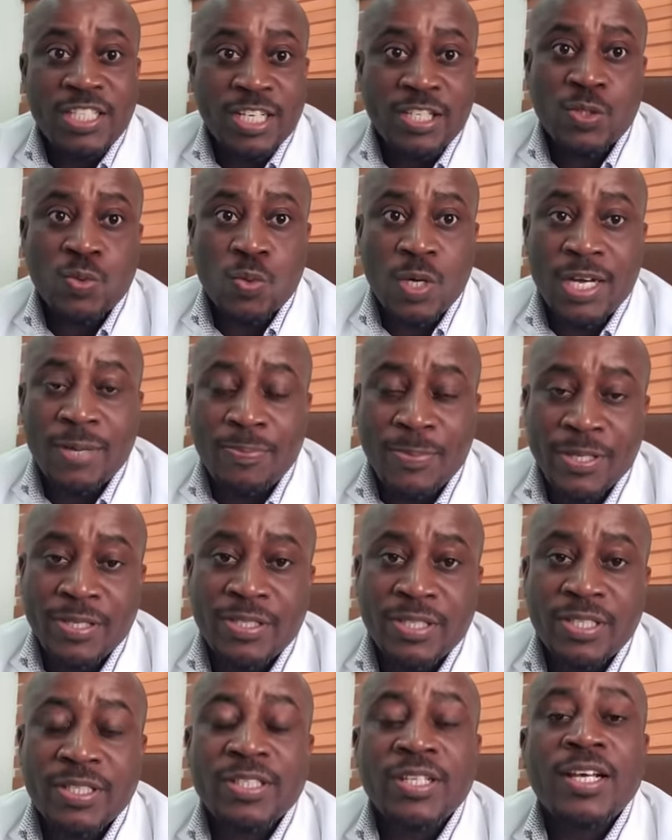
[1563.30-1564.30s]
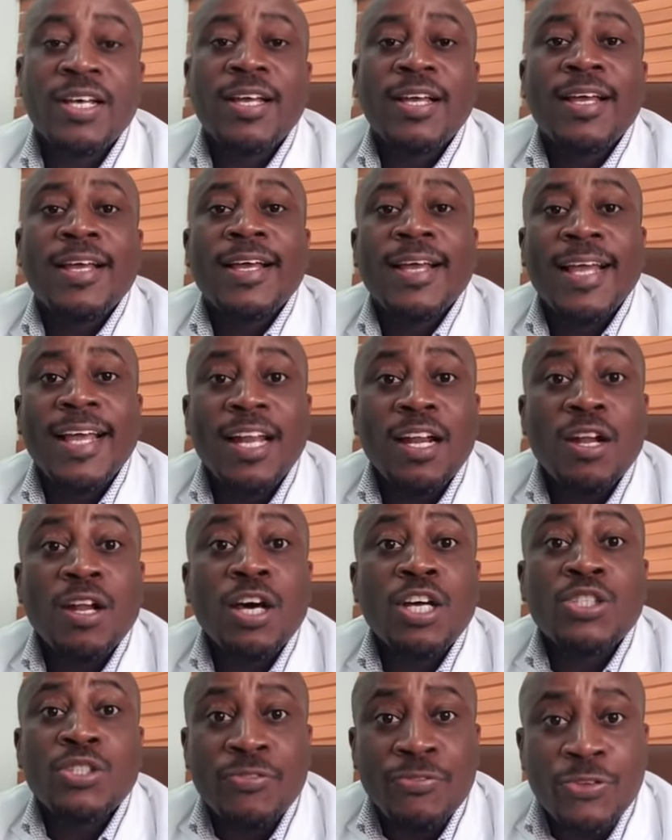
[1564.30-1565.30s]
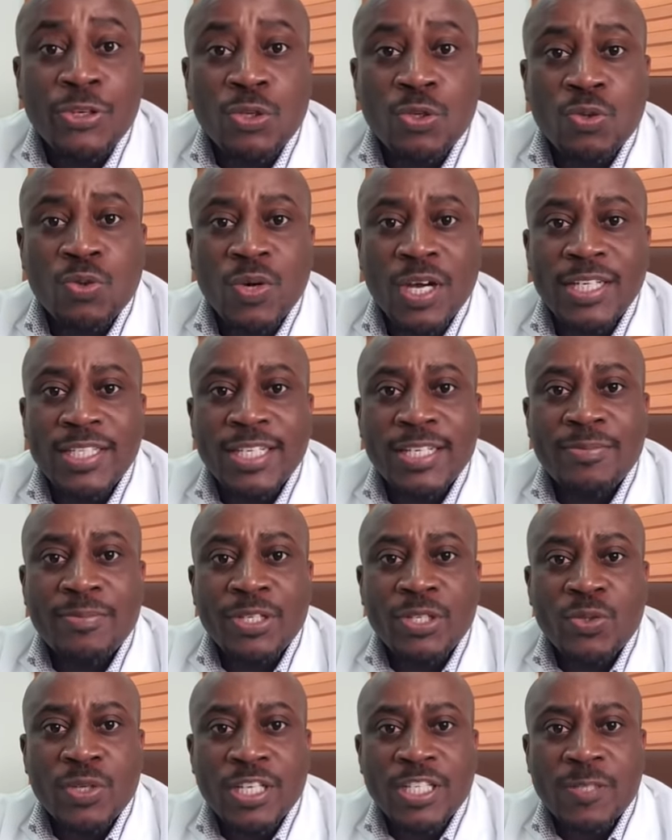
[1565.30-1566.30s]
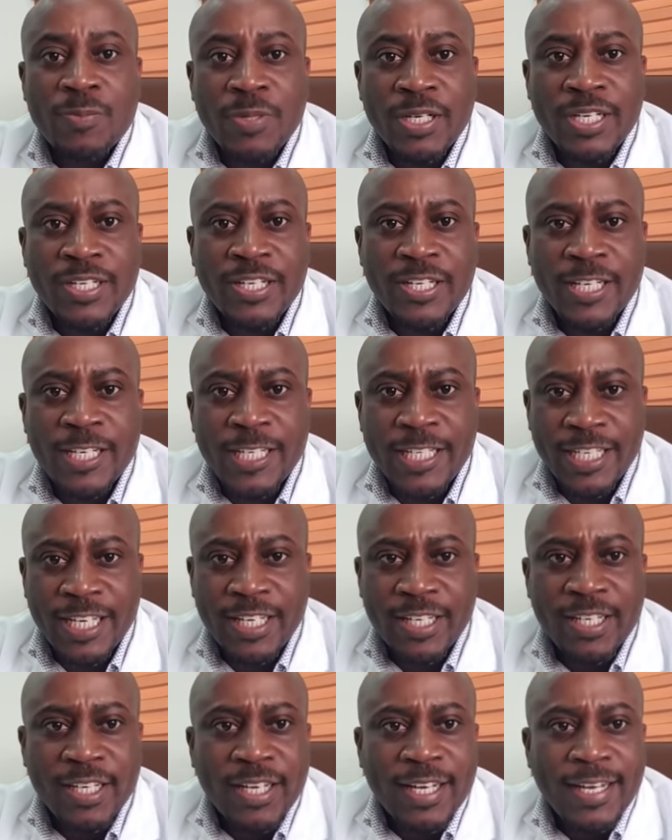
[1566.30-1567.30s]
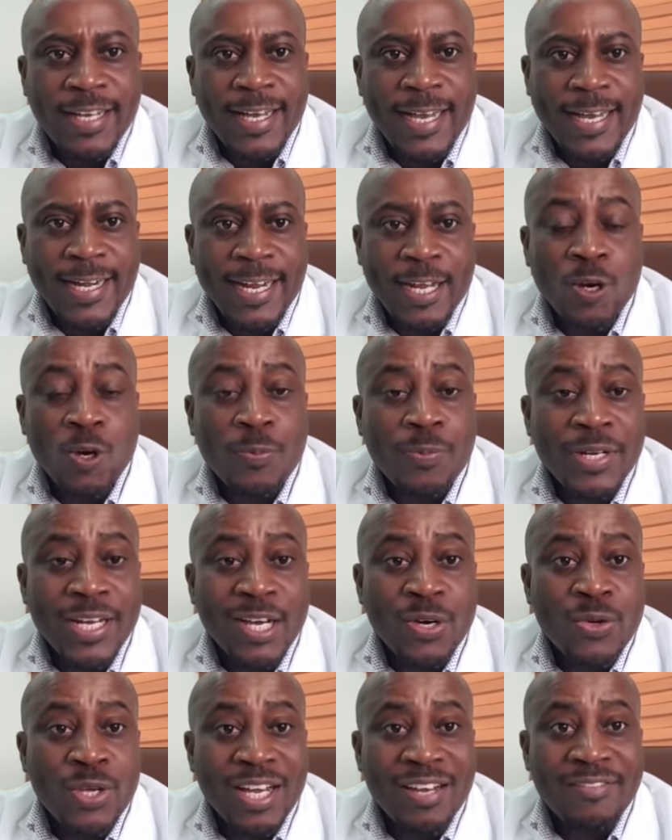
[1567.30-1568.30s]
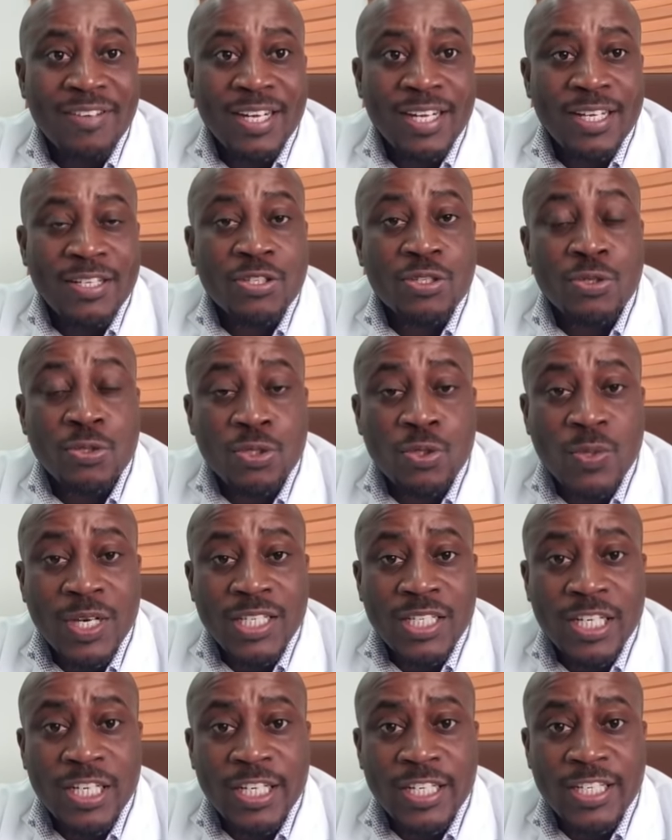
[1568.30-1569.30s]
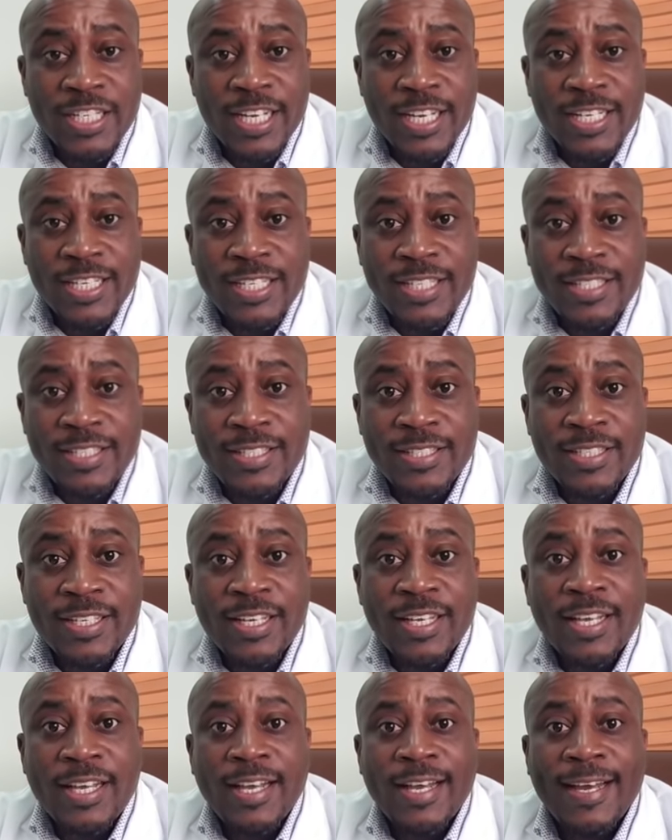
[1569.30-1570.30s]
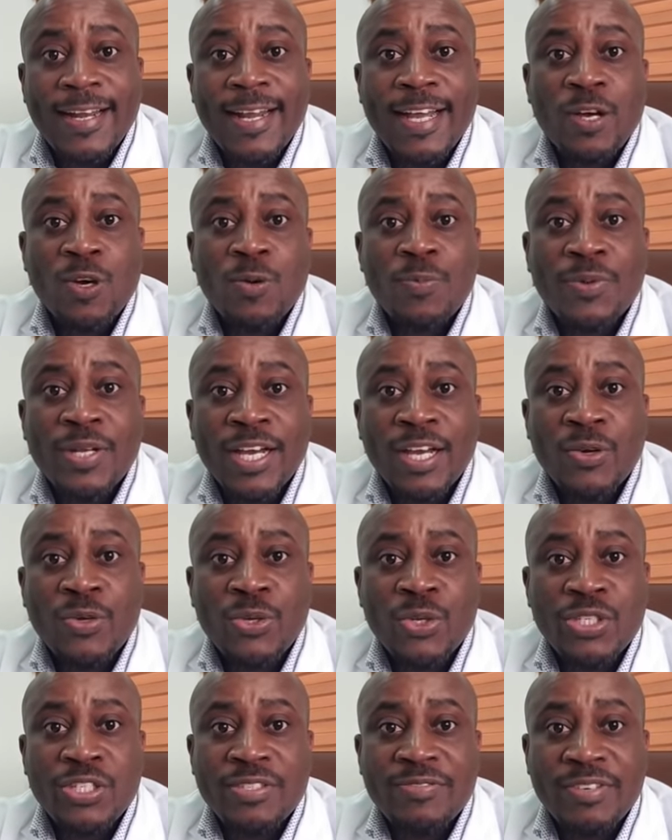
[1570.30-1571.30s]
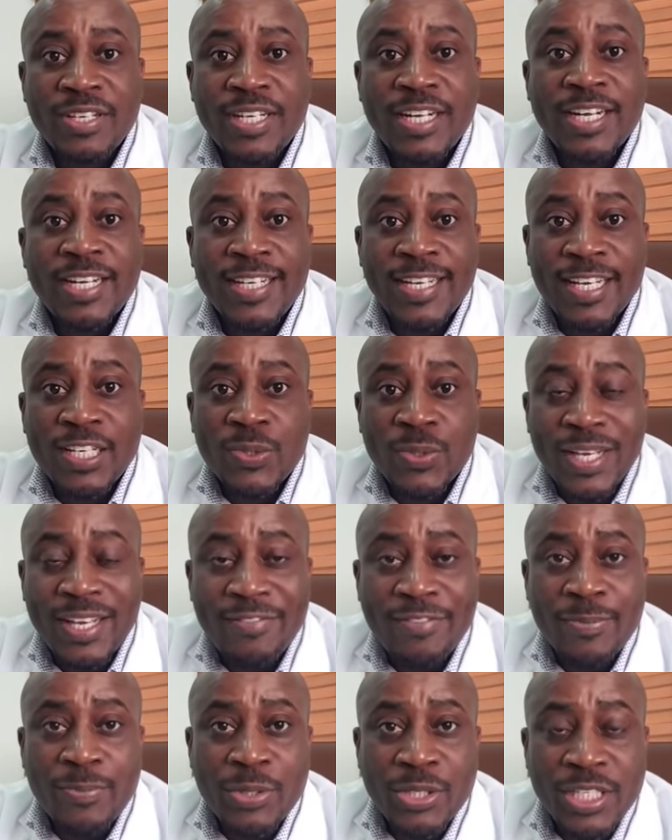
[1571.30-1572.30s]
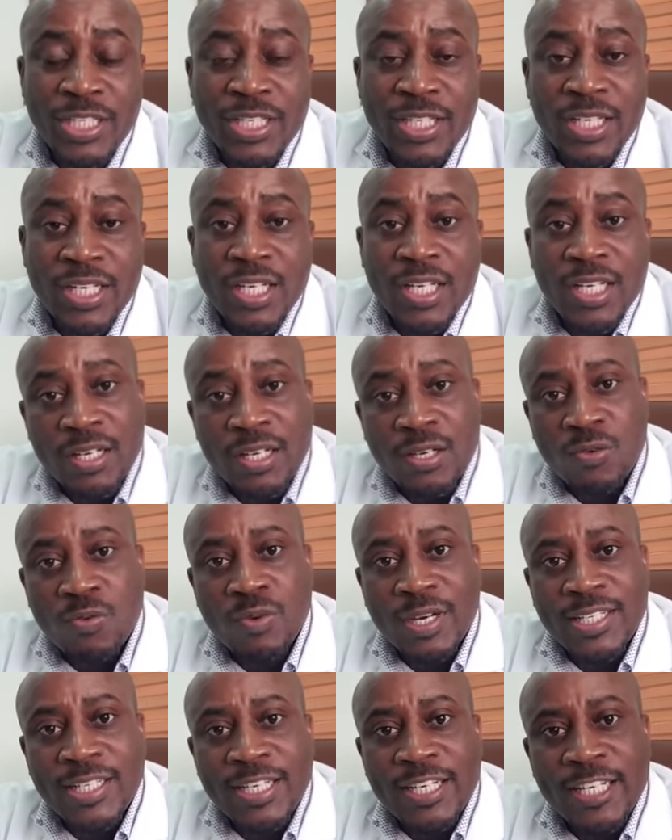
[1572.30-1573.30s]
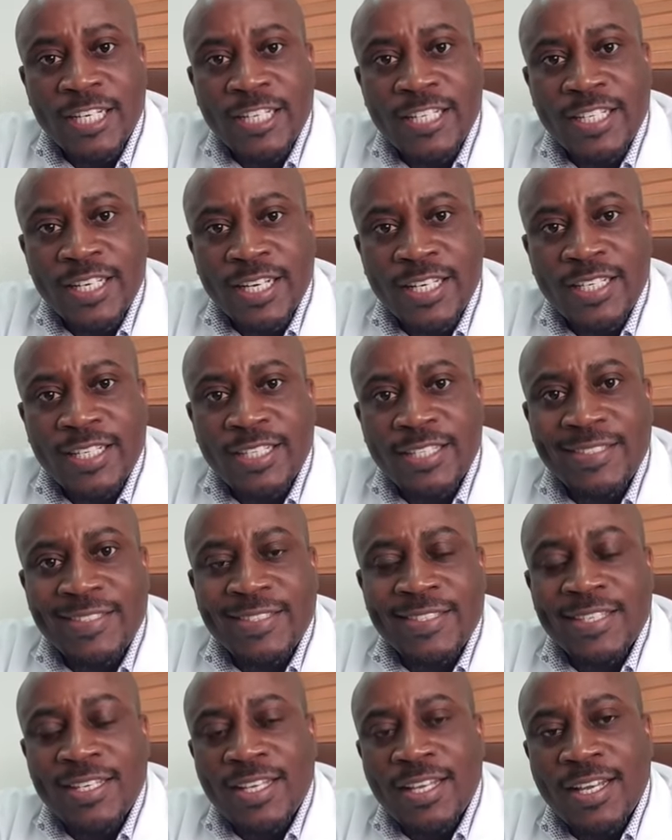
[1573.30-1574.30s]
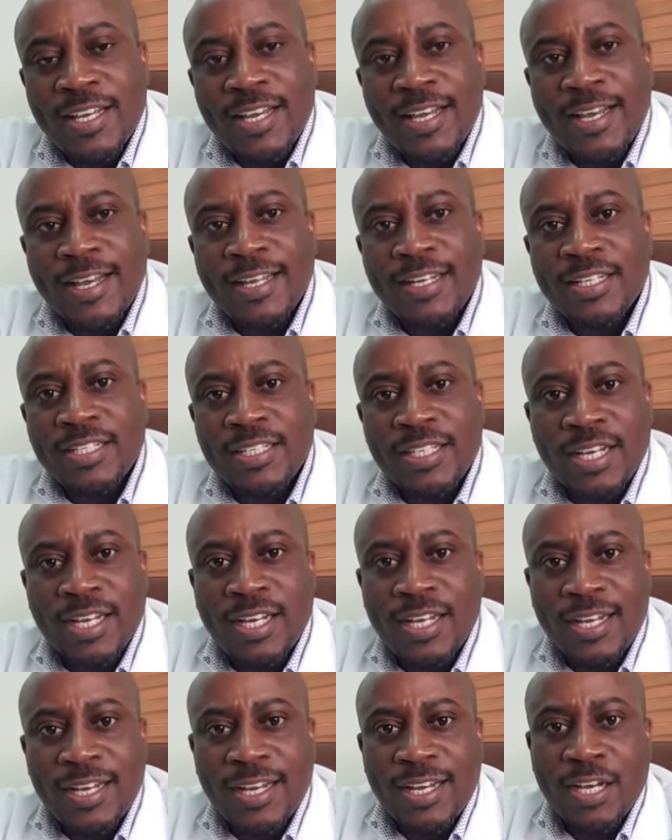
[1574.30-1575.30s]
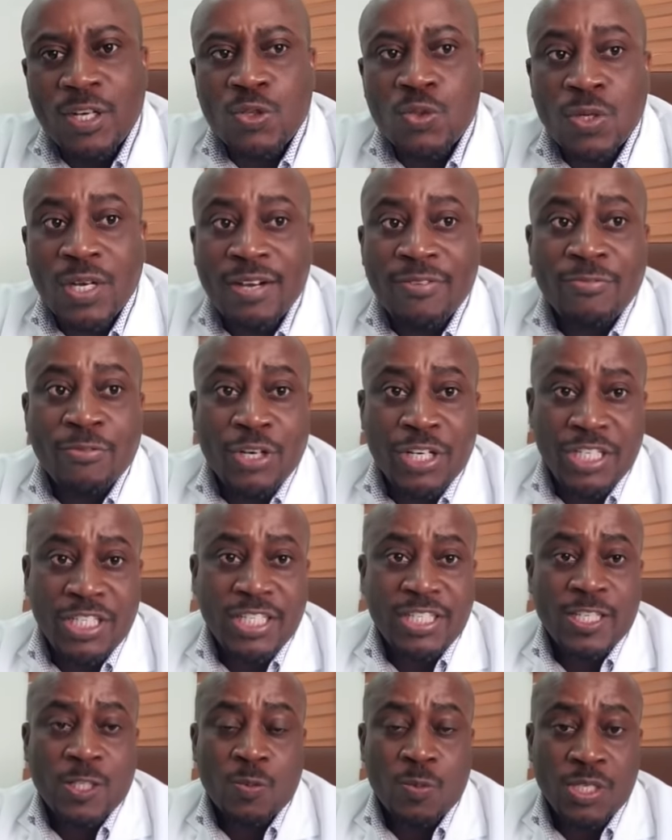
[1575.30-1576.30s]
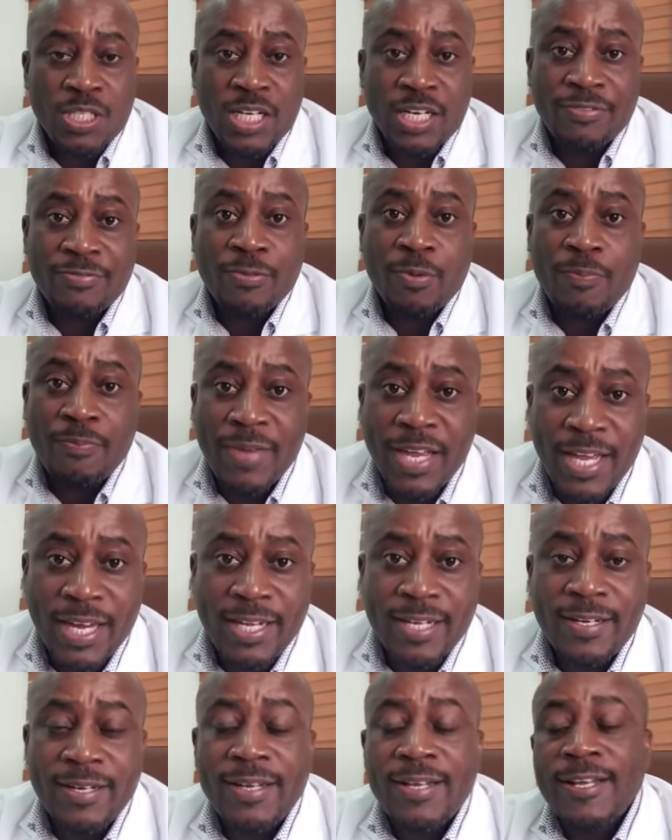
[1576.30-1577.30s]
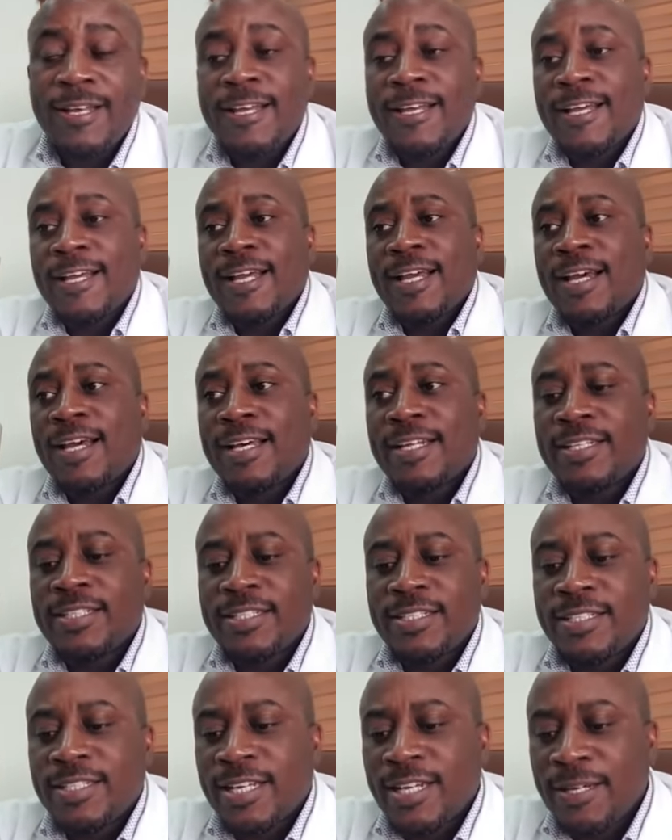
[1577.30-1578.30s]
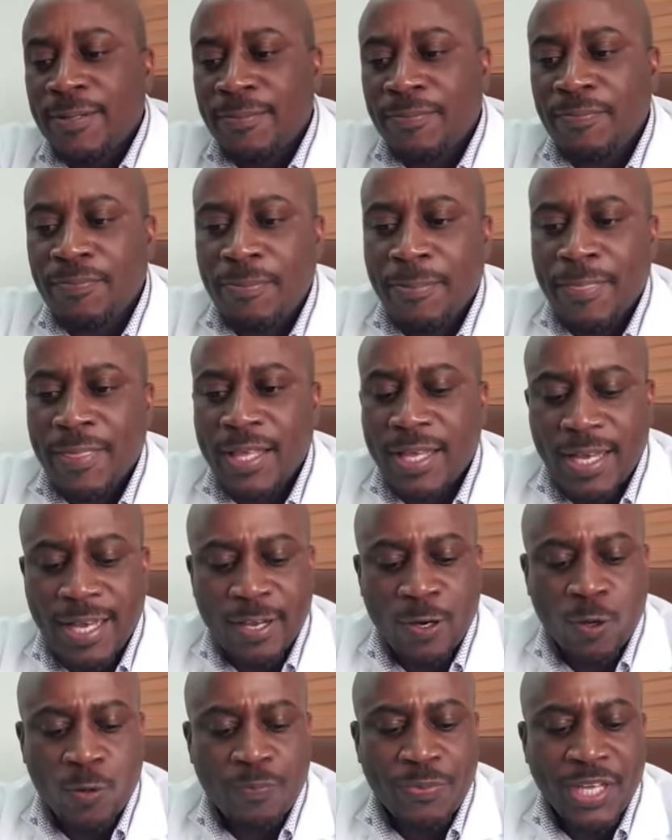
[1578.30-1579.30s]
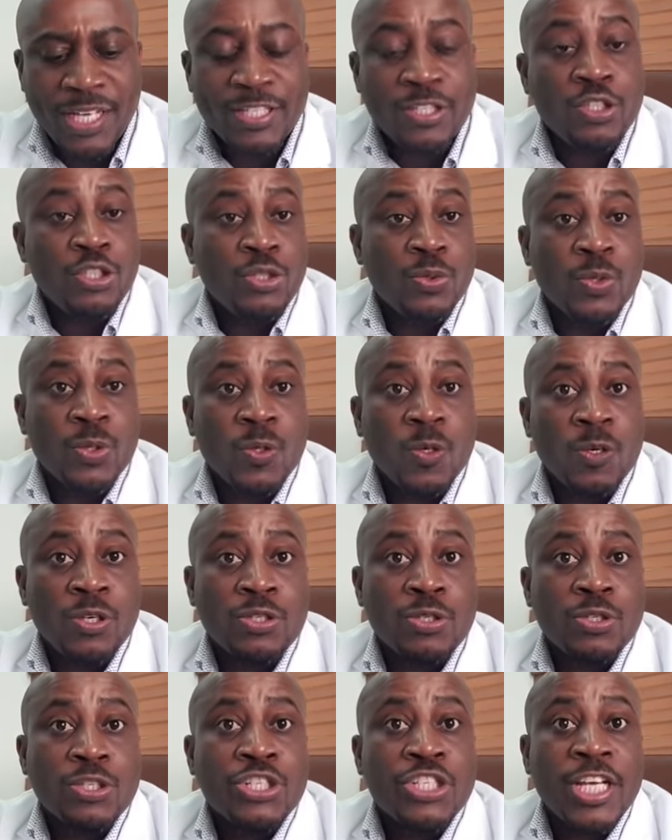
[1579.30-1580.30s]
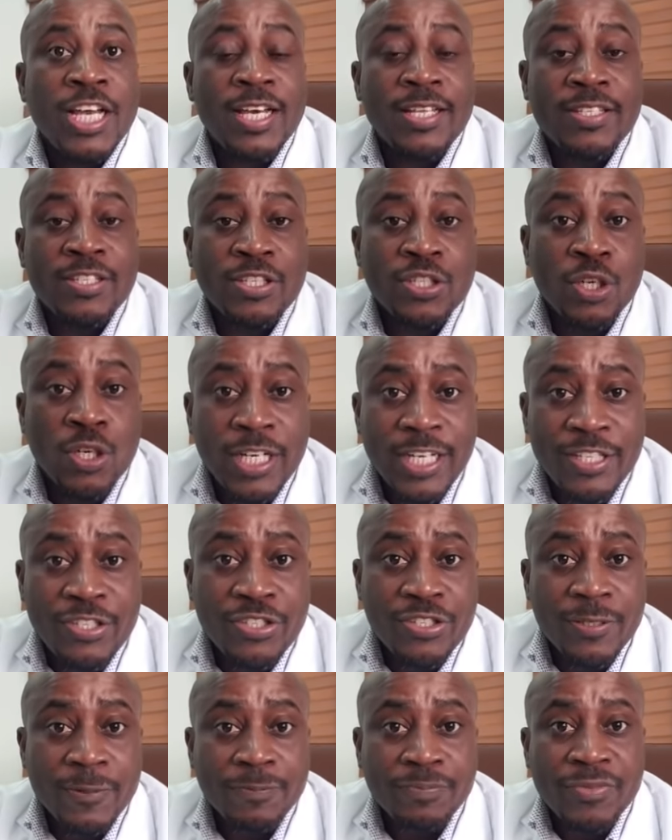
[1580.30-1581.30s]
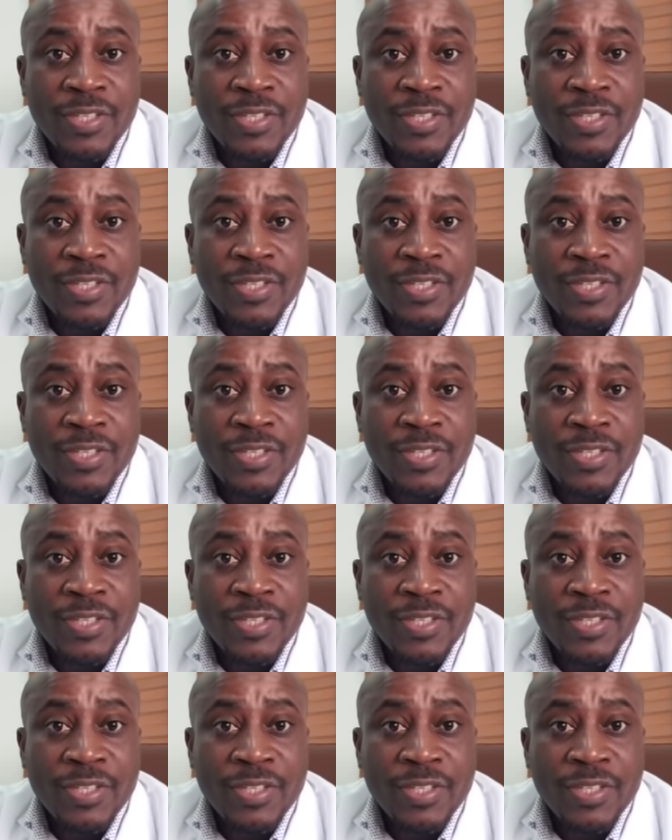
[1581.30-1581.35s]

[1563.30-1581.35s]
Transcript: just one person. A lot of you wanted me to explain hernia, and I hope now you have understood what hernia is, and I hope now it's very clear to everybody what a hernia is and how to avoid it, especially for men. And I hope that you will also share this knowledge.